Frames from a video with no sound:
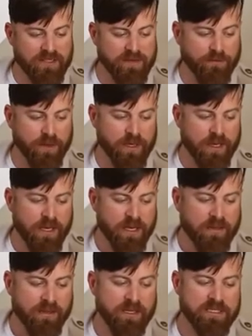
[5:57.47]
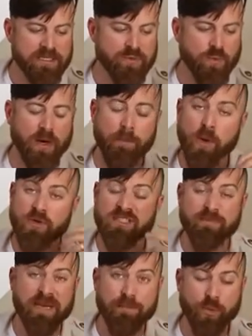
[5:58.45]
different, this is where
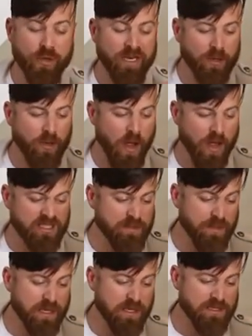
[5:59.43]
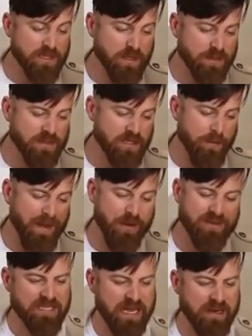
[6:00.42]
most people get lost, because there's
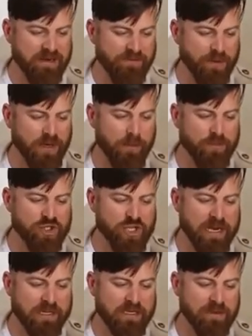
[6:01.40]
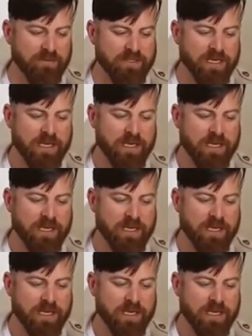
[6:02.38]
about 10 different objectives